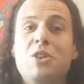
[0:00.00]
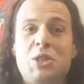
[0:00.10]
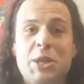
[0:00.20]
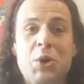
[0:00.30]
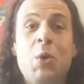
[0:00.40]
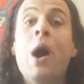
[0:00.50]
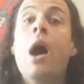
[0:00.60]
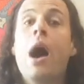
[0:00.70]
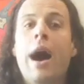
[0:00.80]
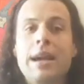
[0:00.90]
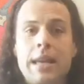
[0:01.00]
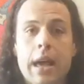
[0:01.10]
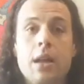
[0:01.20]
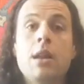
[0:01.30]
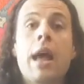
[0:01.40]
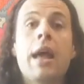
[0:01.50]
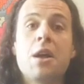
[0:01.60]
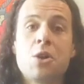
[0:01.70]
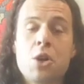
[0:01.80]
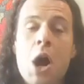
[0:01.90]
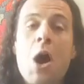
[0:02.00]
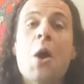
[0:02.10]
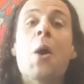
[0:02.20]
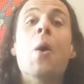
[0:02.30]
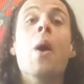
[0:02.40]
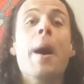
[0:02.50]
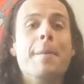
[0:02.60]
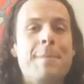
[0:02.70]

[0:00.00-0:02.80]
Two, again, and go.